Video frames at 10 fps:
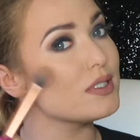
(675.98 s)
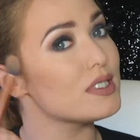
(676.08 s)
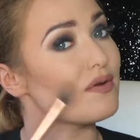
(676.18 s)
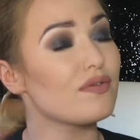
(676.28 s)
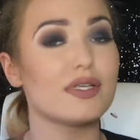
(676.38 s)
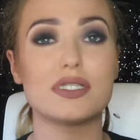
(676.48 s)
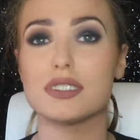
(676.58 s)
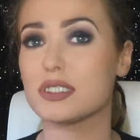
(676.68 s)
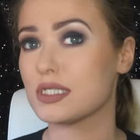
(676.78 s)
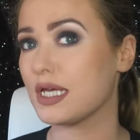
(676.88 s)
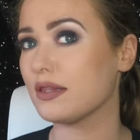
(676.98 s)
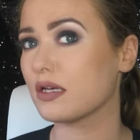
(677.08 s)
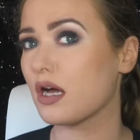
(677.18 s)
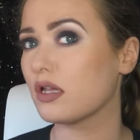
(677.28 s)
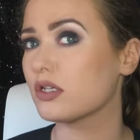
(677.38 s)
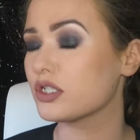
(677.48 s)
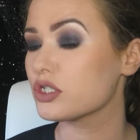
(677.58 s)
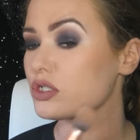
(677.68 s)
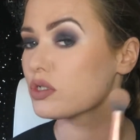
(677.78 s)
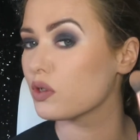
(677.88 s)
difference in the
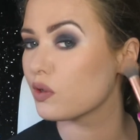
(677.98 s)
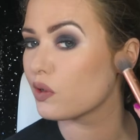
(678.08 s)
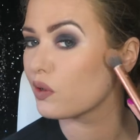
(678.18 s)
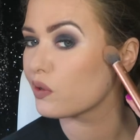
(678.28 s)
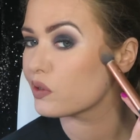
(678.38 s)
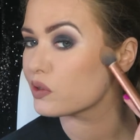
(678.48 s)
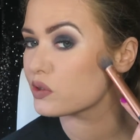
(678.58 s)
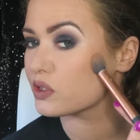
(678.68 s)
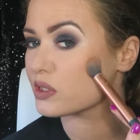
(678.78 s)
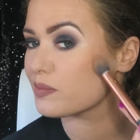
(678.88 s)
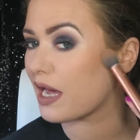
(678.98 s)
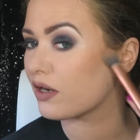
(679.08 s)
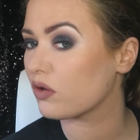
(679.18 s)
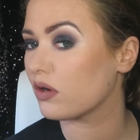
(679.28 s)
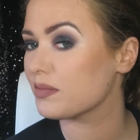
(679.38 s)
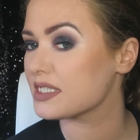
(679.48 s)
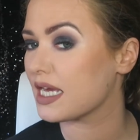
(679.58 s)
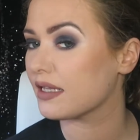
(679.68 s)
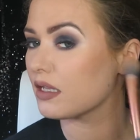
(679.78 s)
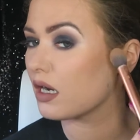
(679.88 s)
colours. So just pat it on
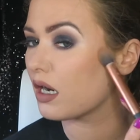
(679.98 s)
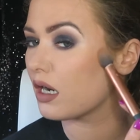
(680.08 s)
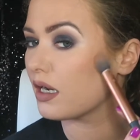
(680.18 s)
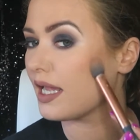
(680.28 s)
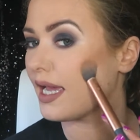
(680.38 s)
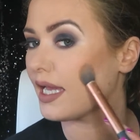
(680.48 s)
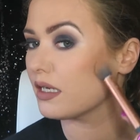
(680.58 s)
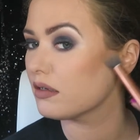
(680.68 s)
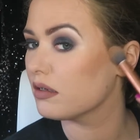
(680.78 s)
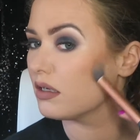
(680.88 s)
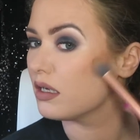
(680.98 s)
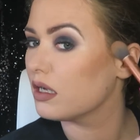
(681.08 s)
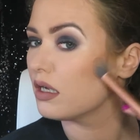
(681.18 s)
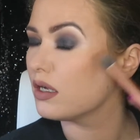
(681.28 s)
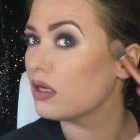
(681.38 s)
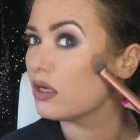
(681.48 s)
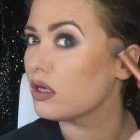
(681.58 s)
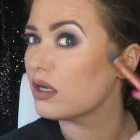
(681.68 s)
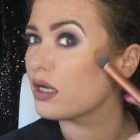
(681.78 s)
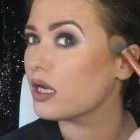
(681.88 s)
beside the hairline
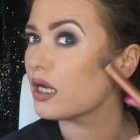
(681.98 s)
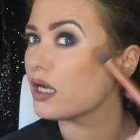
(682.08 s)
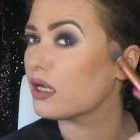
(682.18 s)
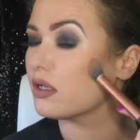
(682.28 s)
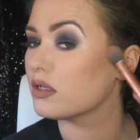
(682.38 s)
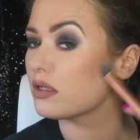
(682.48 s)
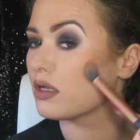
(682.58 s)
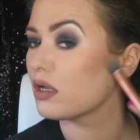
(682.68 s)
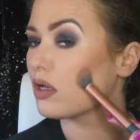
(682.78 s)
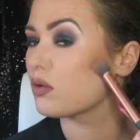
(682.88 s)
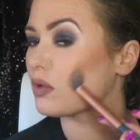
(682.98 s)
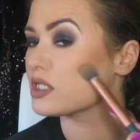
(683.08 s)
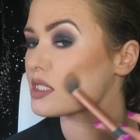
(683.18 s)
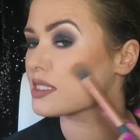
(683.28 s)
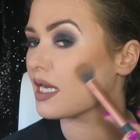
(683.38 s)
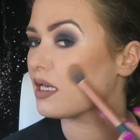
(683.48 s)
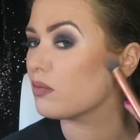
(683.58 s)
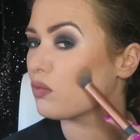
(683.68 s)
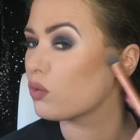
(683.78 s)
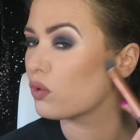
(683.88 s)
and we're just getting
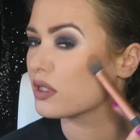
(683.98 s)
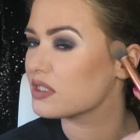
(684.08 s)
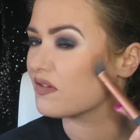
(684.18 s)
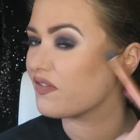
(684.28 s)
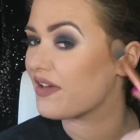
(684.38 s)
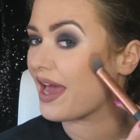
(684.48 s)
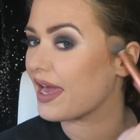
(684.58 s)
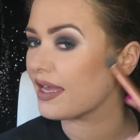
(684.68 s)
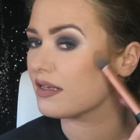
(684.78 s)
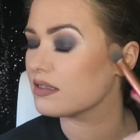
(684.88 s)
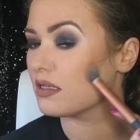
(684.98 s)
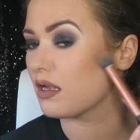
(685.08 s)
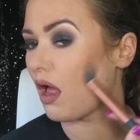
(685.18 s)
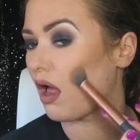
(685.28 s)
it more defined.